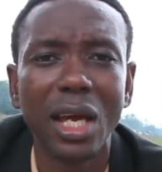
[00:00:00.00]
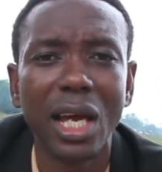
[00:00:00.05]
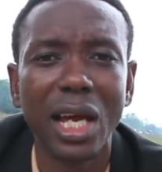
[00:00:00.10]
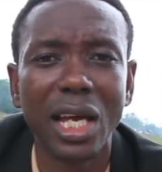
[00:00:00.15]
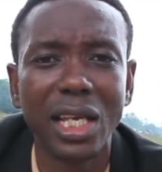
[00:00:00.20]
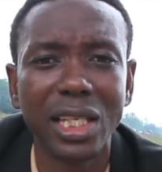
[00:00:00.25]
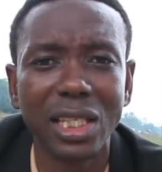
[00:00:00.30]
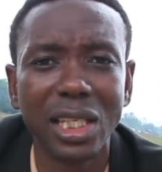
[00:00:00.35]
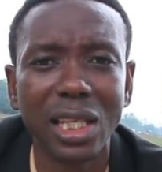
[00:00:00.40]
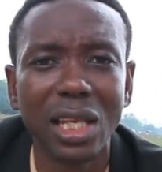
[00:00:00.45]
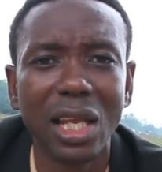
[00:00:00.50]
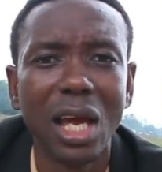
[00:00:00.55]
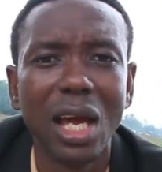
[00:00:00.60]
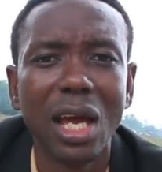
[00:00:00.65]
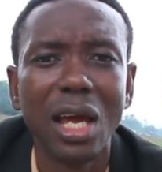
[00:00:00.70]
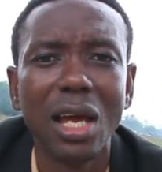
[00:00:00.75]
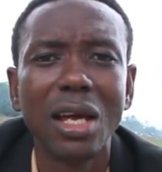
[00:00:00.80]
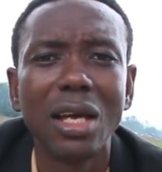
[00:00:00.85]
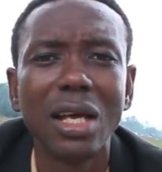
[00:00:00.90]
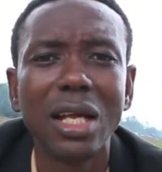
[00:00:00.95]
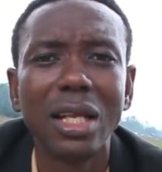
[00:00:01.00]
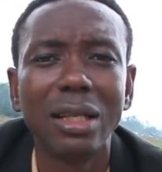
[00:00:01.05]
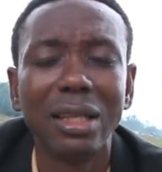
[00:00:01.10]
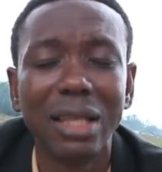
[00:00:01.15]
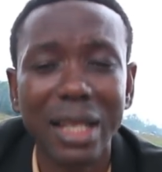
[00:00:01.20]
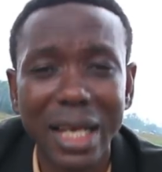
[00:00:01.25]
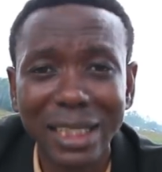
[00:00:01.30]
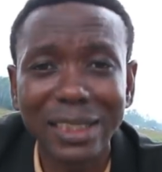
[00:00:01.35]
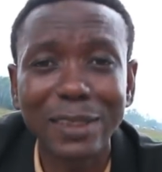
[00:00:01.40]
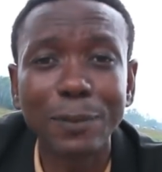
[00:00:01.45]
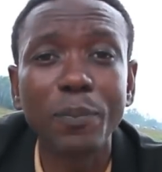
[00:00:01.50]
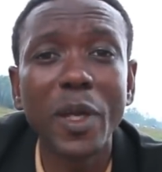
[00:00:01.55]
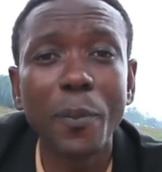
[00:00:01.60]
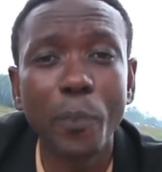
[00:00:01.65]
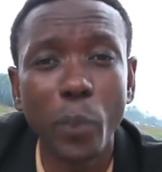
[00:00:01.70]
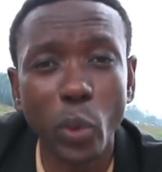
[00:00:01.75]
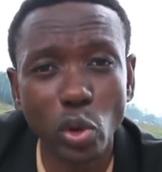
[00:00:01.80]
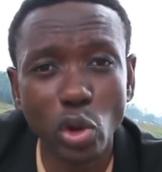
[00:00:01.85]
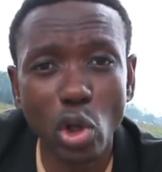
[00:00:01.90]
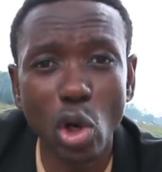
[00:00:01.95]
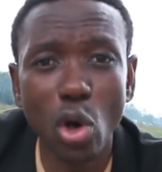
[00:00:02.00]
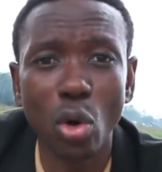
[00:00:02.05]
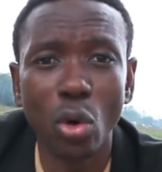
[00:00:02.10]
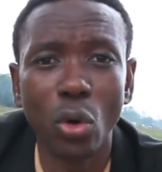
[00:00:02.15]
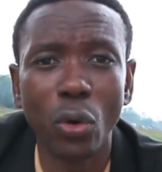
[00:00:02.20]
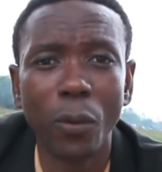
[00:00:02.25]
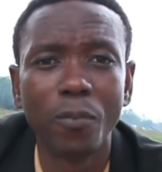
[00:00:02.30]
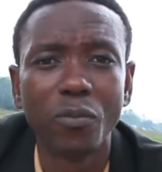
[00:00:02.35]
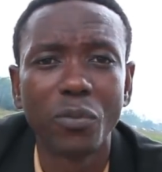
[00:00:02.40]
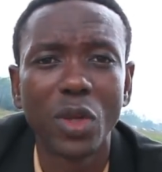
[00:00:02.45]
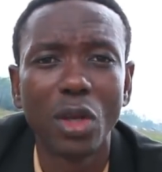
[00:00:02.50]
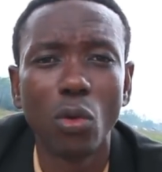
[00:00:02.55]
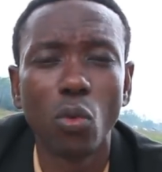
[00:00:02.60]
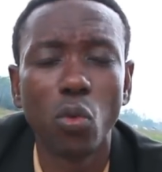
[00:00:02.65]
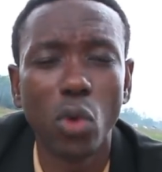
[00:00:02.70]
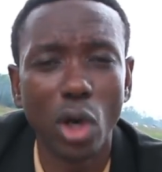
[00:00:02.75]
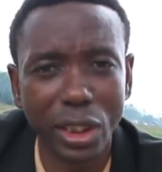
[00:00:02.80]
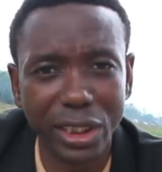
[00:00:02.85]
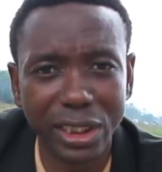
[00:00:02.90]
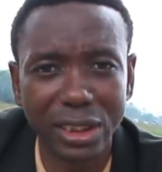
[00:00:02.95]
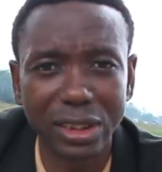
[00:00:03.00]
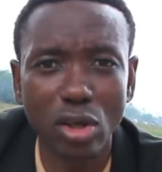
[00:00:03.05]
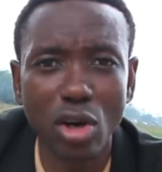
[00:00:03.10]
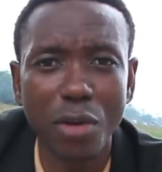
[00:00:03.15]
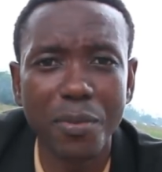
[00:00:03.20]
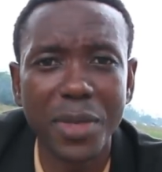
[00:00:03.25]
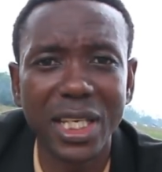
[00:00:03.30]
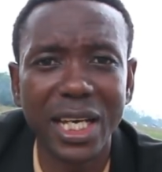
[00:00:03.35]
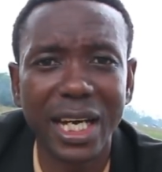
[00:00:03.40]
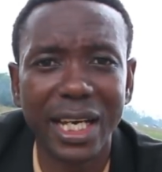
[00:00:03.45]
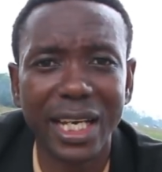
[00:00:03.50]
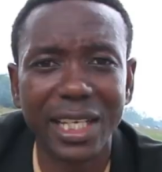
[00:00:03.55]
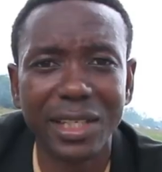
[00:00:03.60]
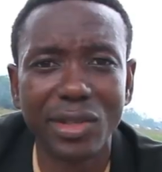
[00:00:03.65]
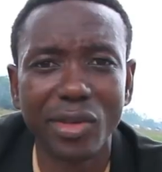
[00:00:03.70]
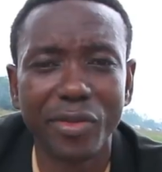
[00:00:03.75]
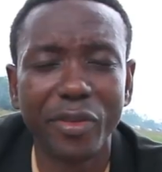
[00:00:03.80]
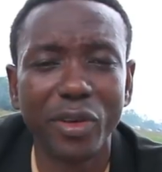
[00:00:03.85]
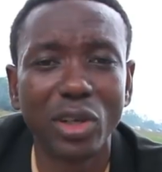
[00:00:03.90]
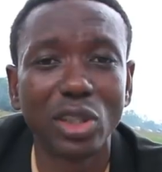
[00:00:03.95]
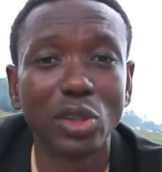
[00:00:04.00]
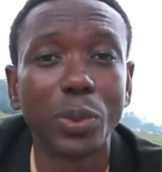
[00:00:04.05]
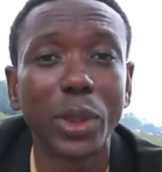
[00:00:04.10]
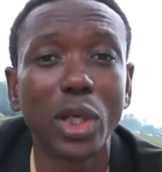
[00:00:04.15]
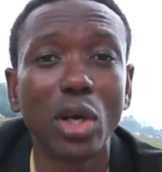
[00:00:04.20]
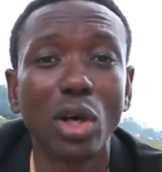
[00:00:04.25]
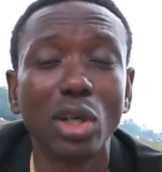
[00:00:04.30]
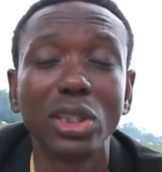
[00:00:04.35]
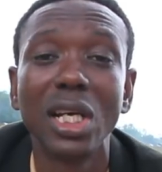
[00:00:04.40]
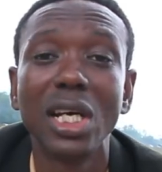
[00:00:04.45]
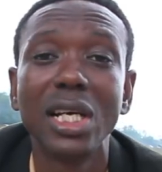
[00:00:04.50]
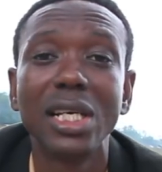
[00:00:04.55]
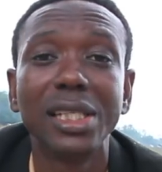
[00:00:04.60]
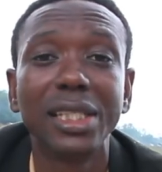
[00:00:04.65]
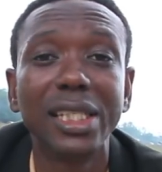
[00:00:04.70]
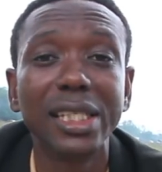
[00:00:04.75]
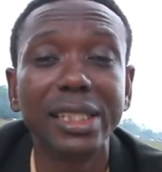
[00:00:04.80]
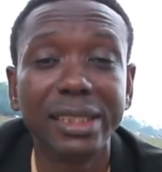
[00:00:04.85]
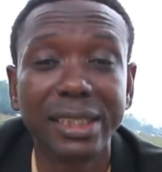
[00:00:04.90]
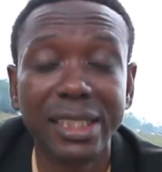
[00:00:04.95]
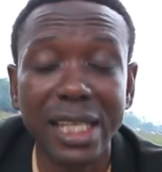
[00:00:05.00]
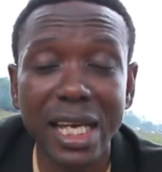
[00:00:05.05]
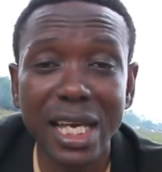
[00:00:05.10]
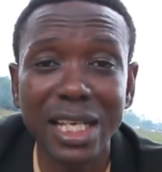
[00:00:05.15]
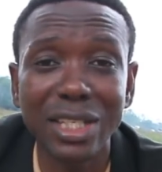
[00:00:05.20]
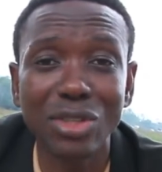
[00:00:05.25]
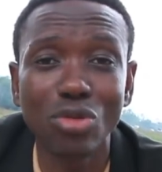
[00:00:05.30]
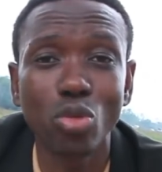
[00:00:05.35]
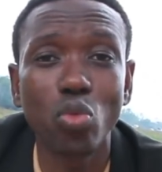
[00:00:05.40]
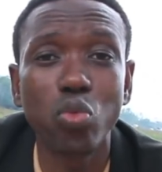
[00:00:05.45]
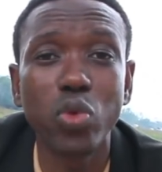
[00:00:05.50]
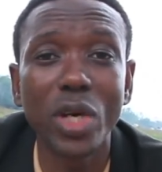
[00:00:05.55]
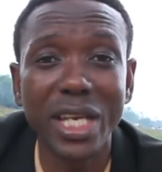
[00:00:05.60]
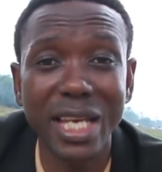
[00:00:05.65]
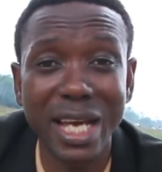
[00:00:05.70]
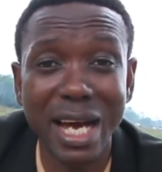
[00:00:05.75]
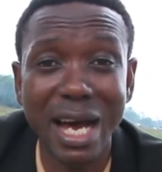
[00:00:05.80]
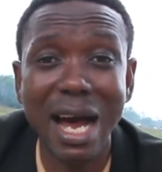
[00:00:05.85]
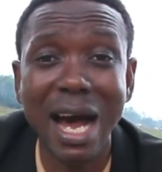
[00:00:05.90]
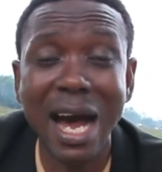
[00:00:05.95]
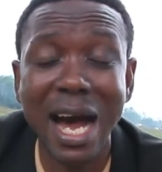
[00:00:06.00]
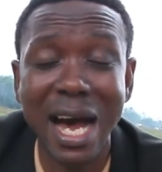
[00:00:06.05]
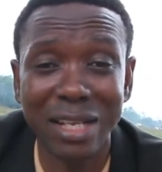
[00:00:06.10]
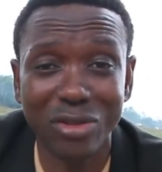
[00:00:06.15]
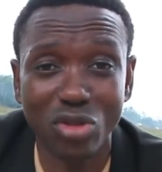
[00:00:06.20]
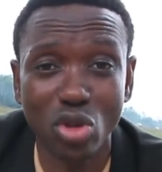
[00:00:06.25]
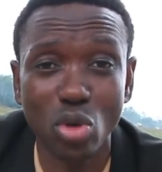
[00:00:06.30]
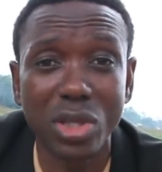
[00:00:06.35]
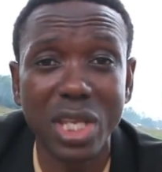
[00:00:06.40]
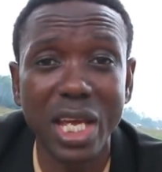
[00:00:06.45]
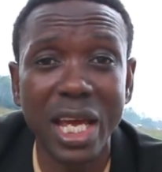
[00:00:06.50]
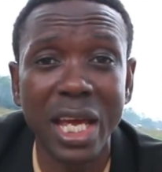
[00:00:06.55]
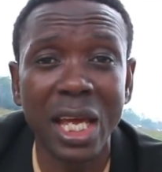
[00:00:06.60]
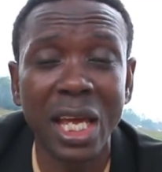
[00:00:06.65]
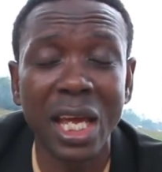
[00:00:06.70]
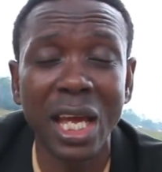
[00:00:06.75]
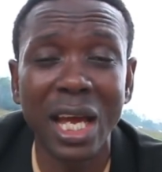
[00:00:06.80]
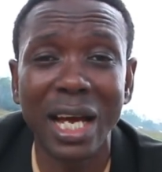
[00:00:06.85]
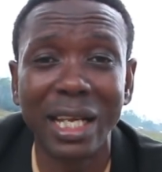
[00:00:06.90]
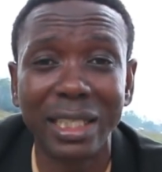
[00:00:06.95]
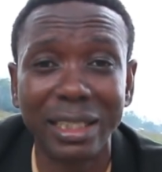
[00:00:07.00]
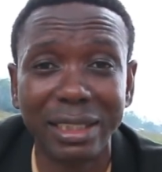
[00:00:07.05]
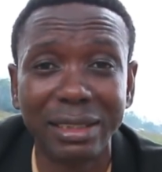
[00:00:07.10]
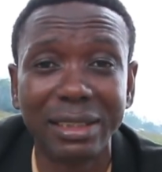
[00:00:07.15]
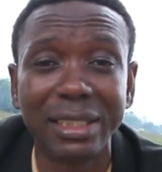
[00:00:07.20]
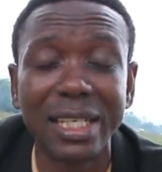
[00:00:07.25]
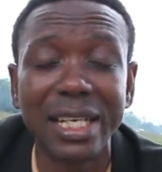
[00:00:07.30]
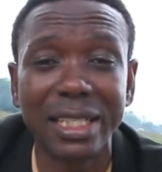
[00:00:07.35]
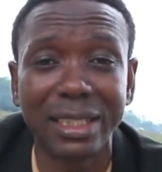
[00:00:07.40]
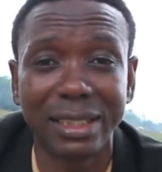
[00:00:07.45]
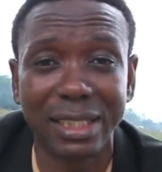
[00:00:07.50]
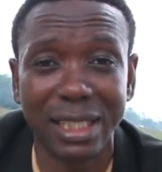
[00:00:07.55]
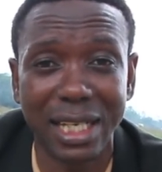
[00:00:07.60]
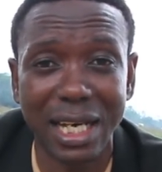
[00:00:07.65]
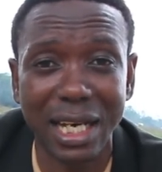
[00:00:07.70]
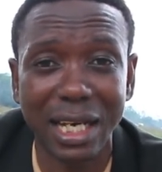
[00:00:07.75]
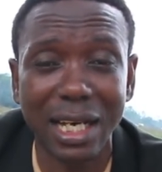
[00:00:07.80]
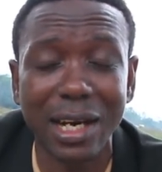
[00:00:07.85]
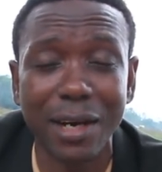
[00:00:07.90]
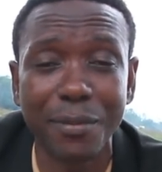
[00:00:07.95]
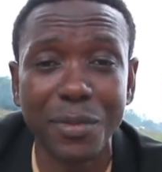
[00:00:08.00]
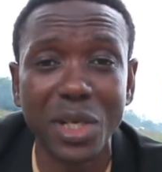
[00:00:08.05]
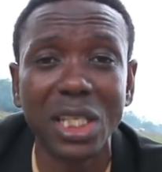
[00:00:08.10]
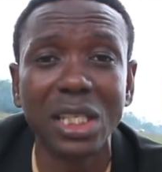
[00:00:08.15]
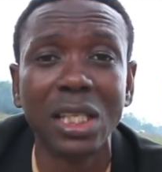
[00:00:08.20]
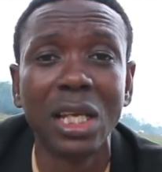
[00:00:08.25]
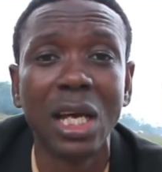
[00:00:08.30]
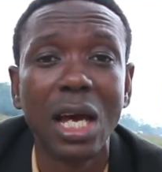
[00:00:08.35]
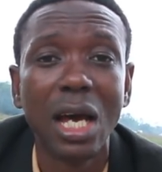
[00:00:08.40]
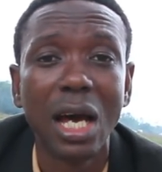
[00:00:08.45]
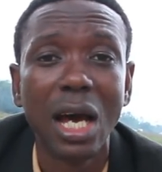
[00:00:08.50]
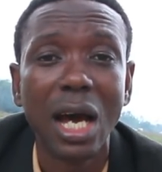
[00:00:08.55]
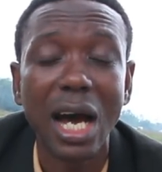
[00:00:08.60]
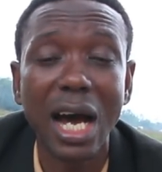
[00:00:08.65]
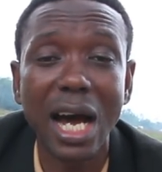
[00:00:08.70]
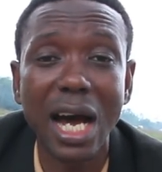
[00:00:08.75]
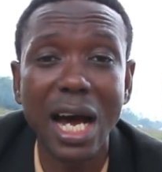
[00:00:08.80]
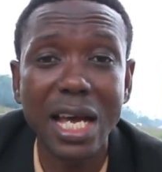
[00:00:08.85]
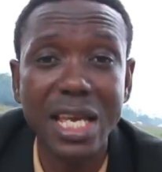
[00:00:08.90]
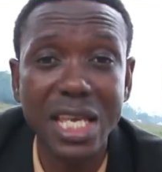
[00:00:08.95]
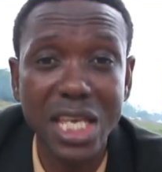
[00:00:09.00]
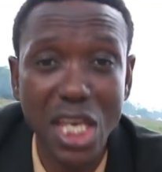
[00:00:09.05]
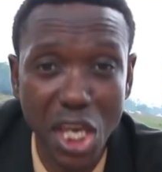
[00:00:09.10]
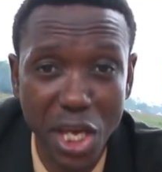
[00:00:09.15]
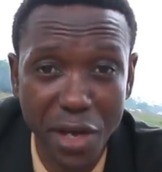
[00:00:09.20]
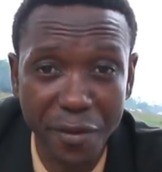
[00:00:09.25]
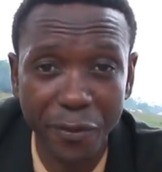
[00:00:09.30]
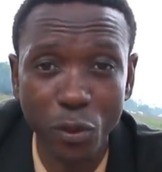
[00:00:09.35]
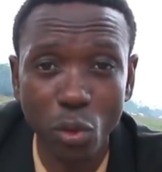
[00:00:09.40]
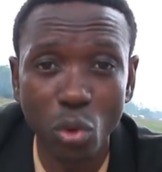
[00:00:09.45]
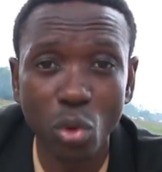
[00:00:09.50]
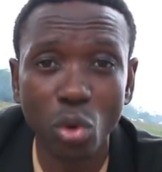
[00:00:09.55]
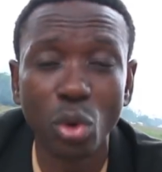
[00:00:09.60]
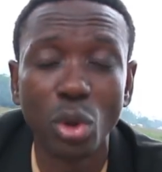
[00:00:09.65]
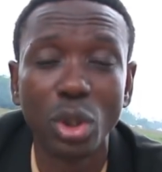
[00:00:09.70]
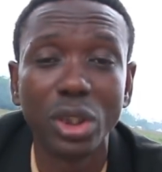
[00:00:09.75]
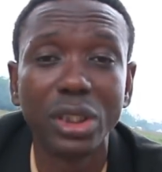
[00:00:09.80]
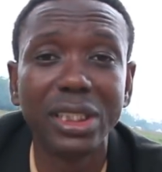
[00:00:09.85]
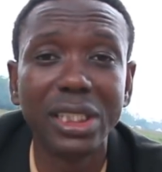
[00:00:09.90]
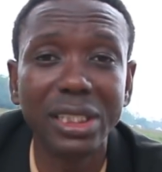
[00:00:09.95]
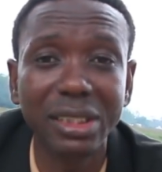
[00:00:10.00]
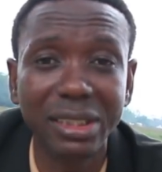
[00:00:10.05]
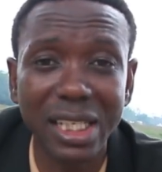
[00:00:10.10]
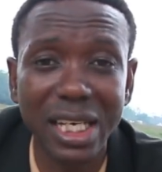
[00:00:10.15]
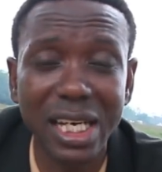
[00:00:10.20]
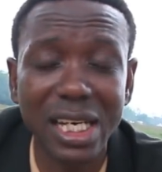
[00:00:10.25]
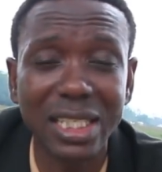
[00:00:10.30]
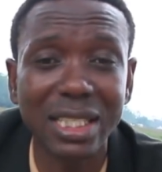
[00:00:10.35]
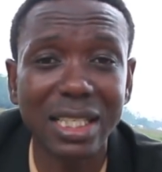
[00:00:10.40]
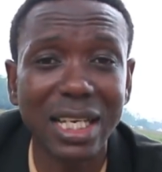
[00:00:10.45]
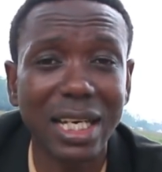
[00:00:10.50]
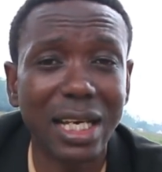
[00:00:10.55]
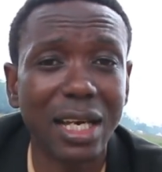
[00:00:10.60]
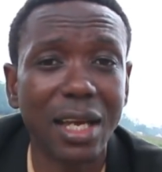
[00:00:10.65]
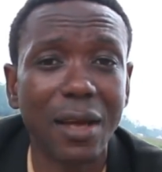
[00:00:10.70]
and let people know what is coming ahead of us, because the days we are today and the days that are coming are evil. The days